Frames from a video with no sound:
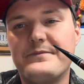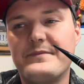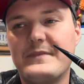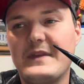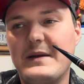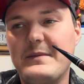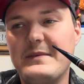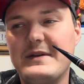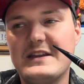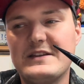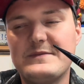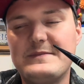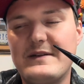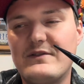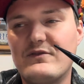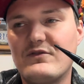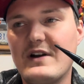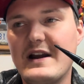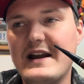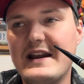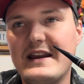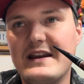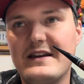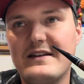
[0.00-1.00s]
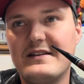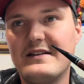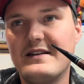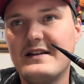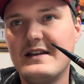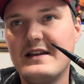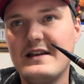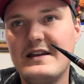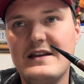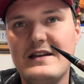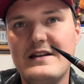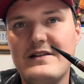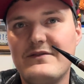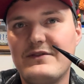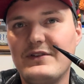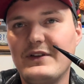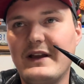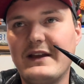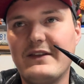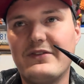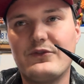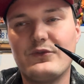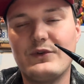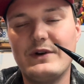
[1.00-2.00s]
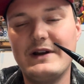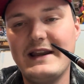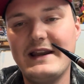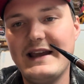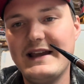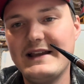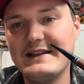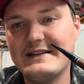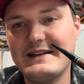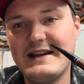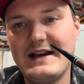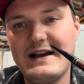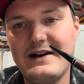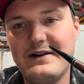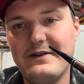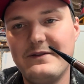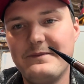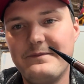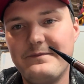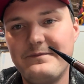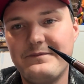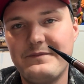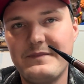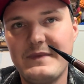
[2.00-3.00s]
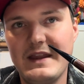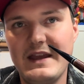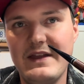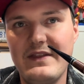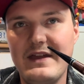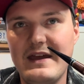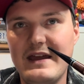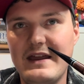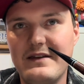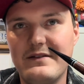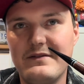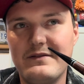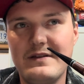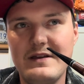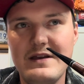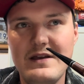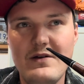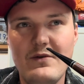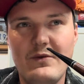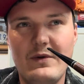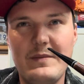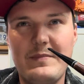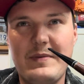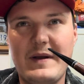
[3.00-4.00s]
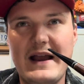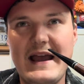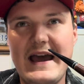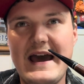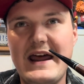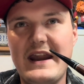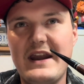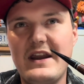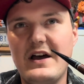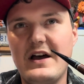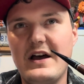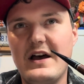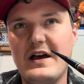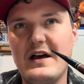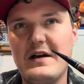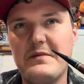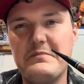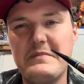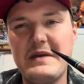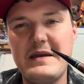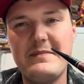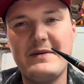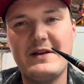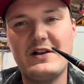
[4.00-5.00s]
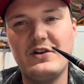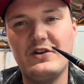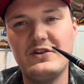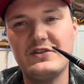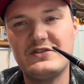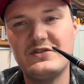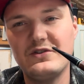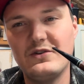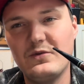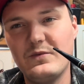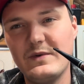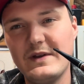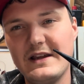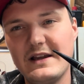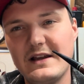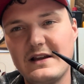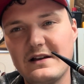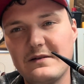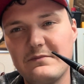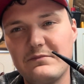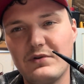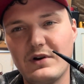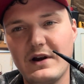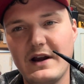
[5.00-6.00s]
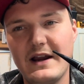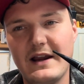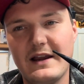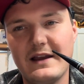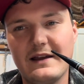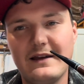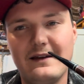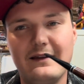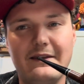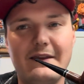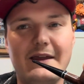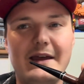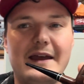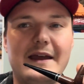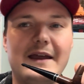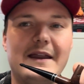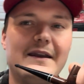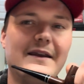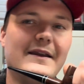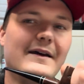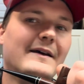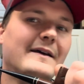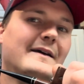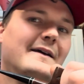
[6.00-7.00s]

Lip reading: I mean, it's been raining for like 3 days now. And then we probably had maybe close to a week break, and then